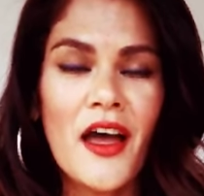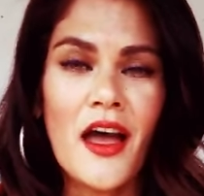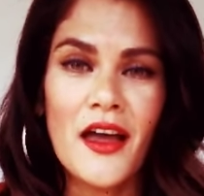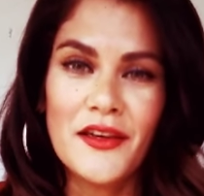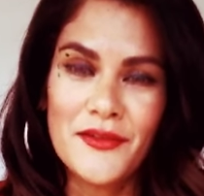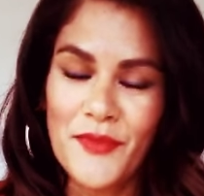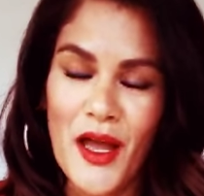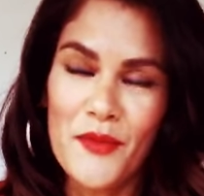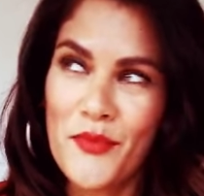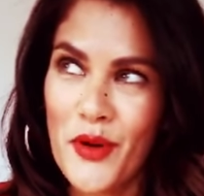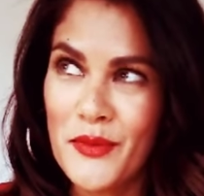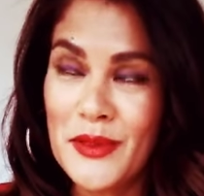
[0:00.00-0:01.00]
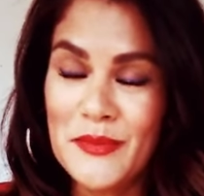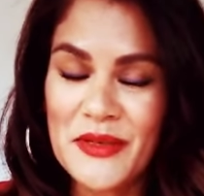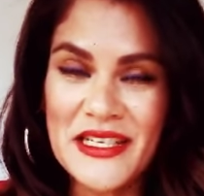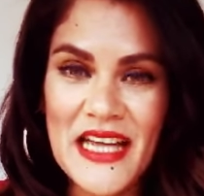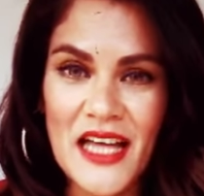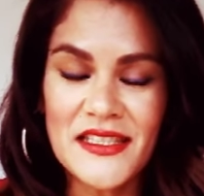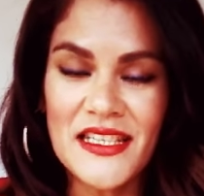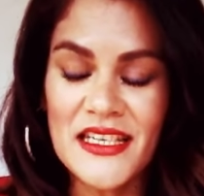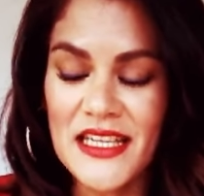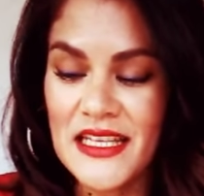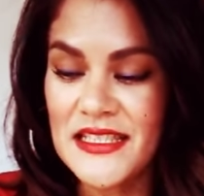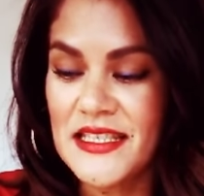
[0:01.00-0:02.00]
I, I probably pronouncing
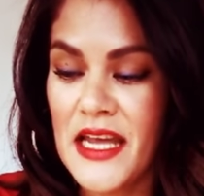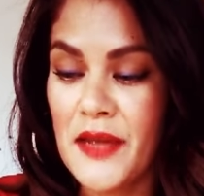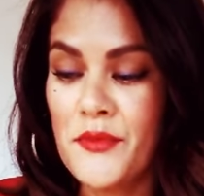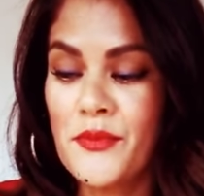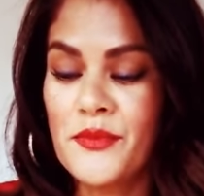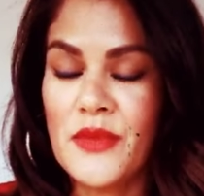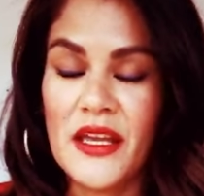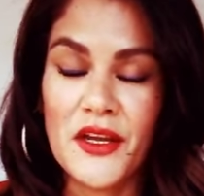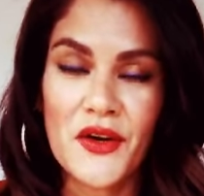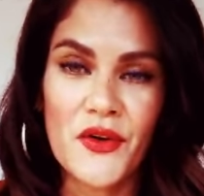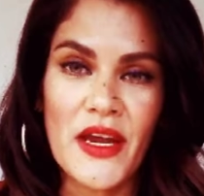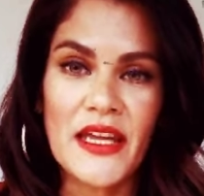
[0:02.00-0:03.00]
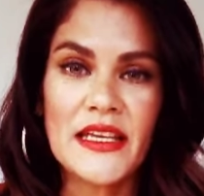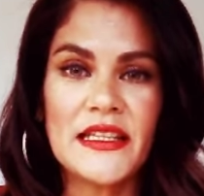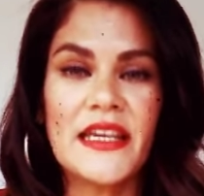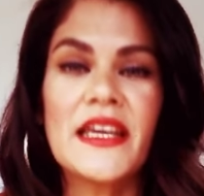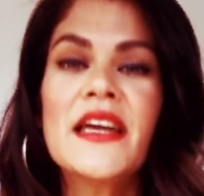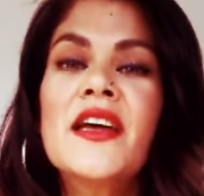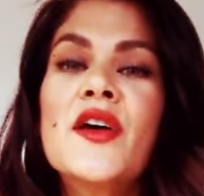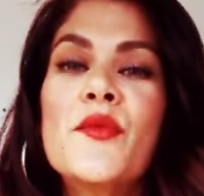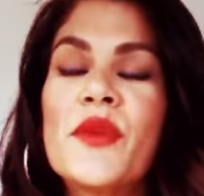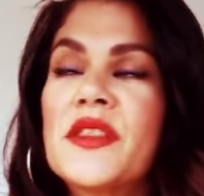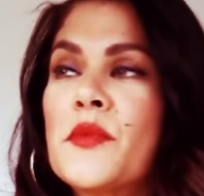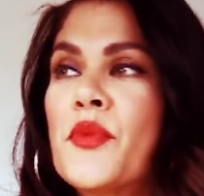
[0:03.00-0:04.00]
his name incorrectly,
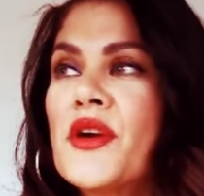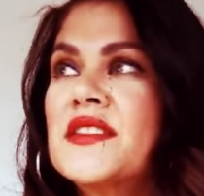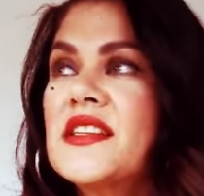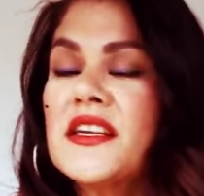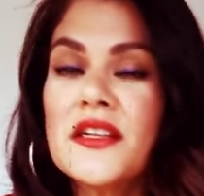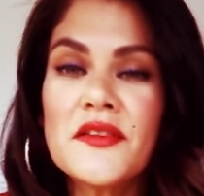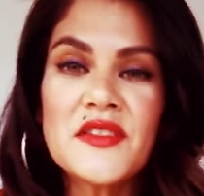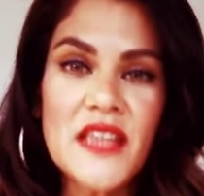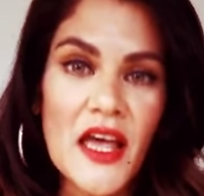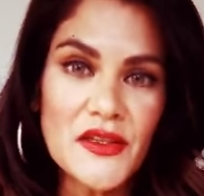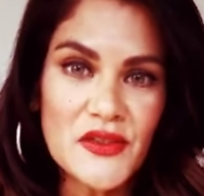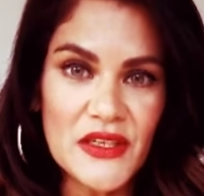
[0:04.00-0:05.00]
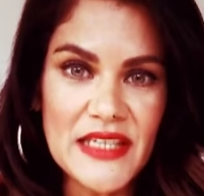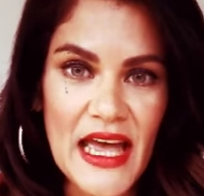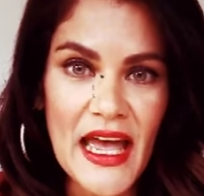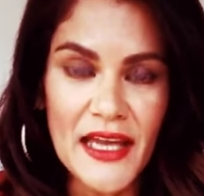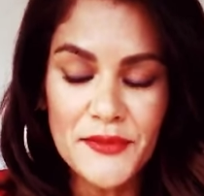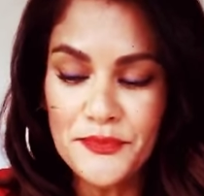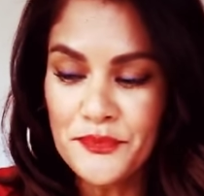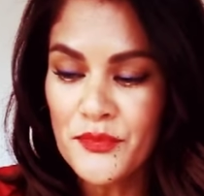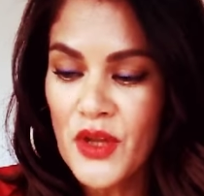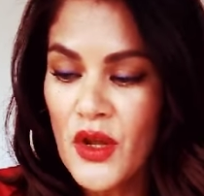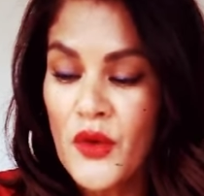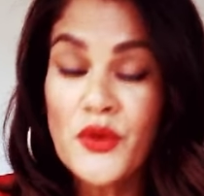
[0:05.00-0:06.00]
but the president of South Sudan,
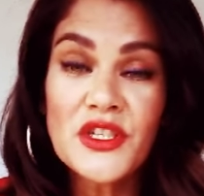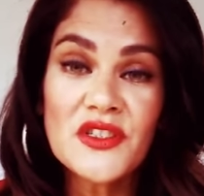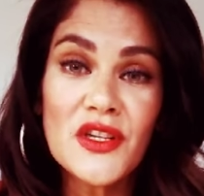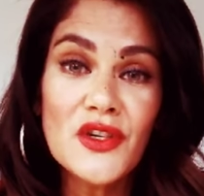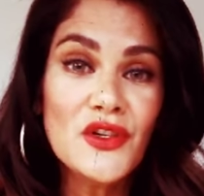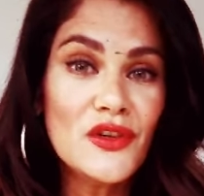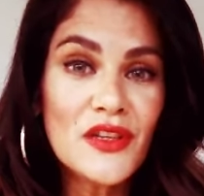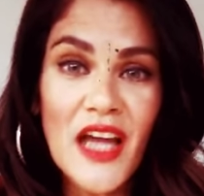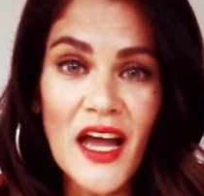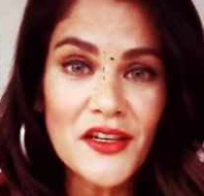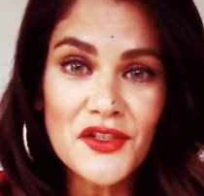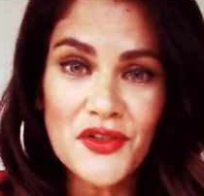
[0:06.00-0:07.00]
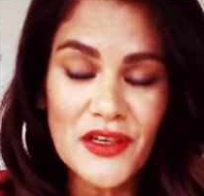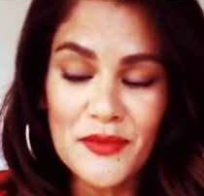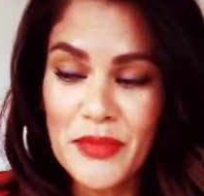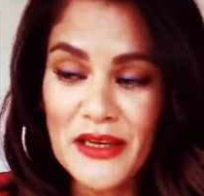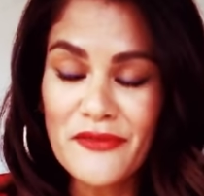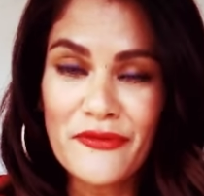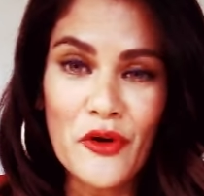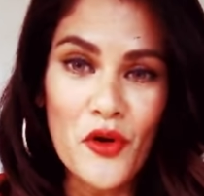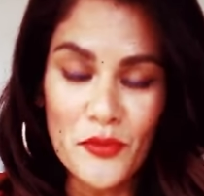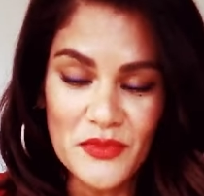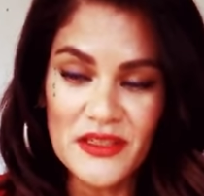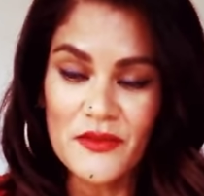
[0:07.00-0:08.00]
which is a new country being
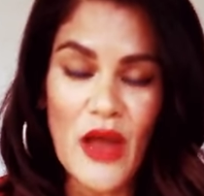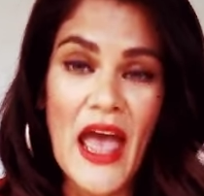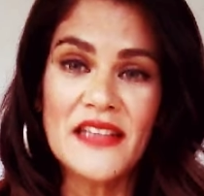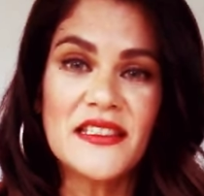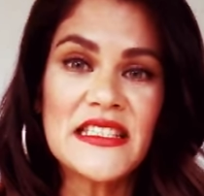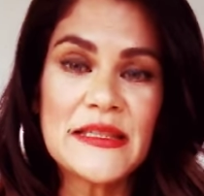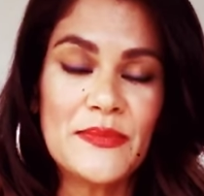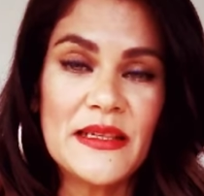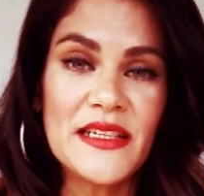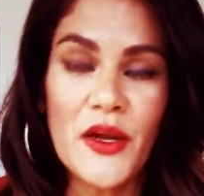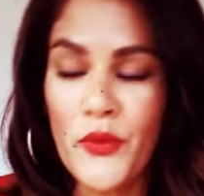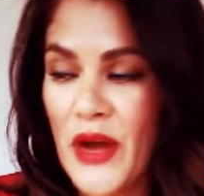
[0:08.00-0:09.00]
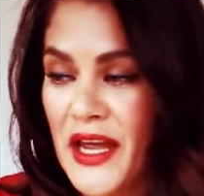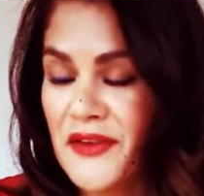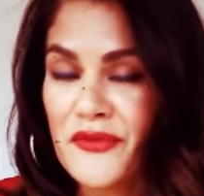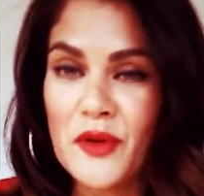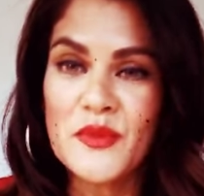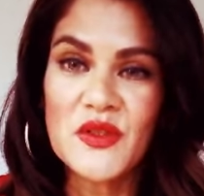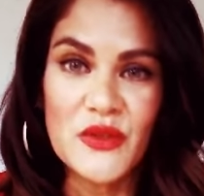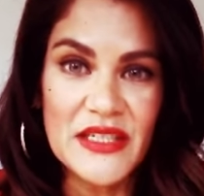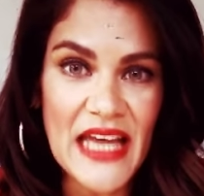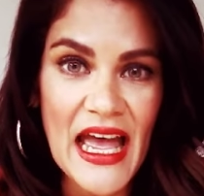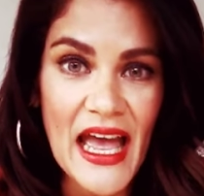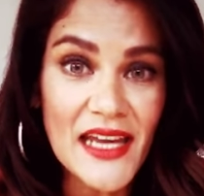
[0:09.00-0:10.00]
formed as it split away from
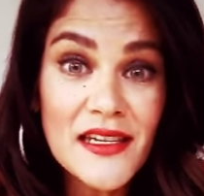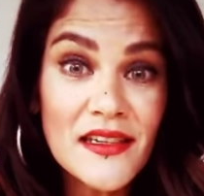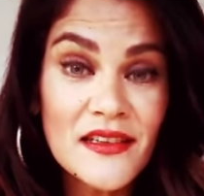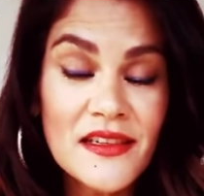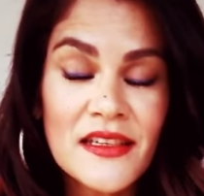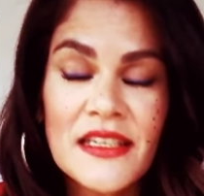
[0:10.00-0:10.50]
Sudan